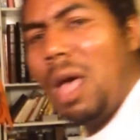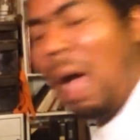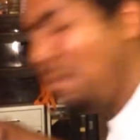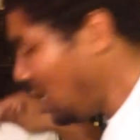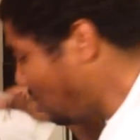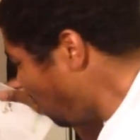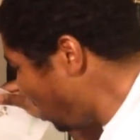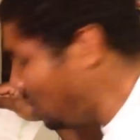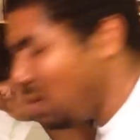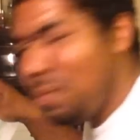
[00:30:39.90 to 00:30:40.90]
I'm just
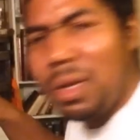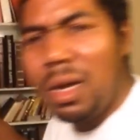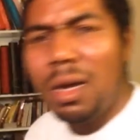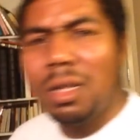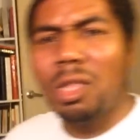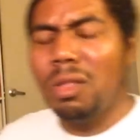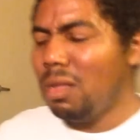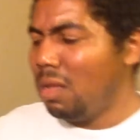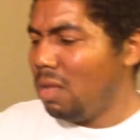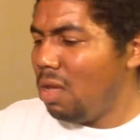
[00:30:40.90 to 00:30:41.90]
wondering because
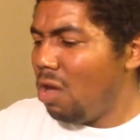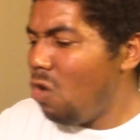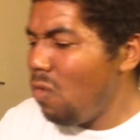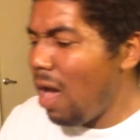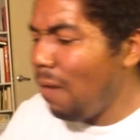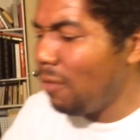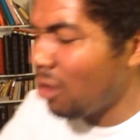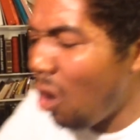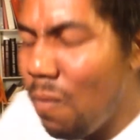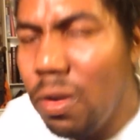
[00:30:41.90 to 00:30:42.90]
whoever's
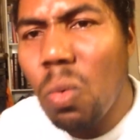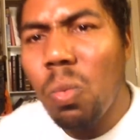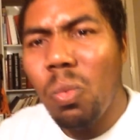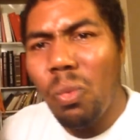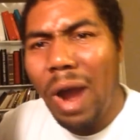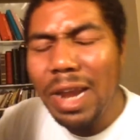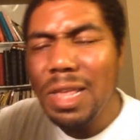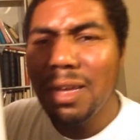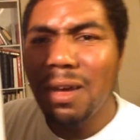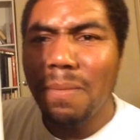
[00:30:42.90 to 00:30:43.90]
over the
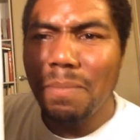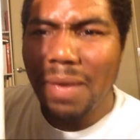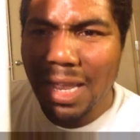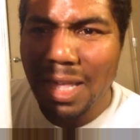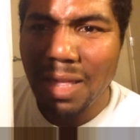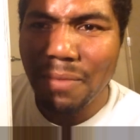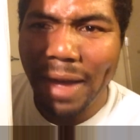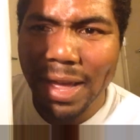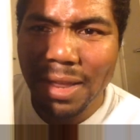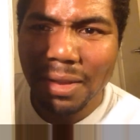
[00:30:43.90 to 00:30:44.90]
writing committee,
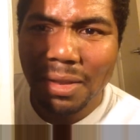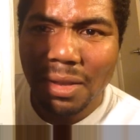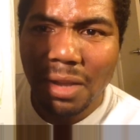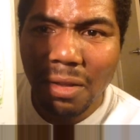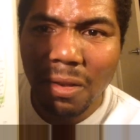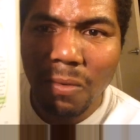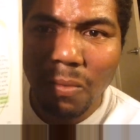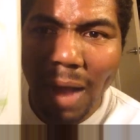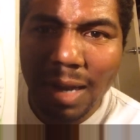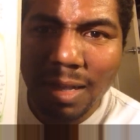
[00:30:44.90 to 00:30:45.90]
right? There's a
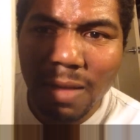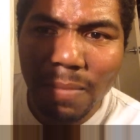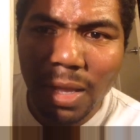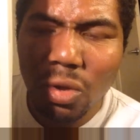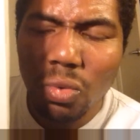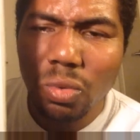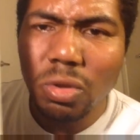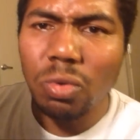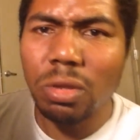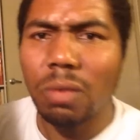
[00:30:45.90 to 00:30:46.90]
writing committee
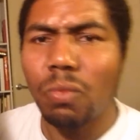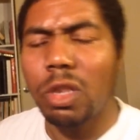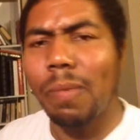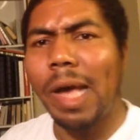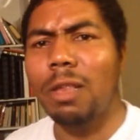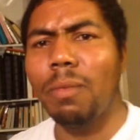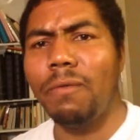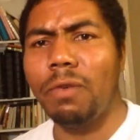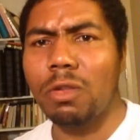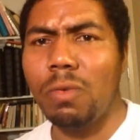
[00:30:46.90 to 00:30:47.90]
who's responsible
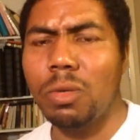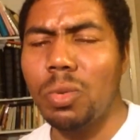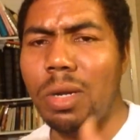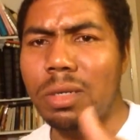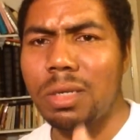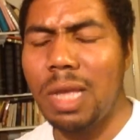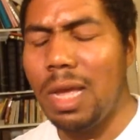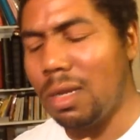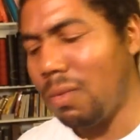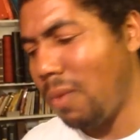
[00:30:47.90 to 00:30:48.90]
for scriptural
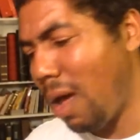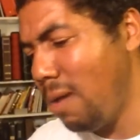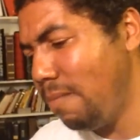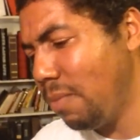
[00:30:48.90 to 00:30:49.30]
understanding, right?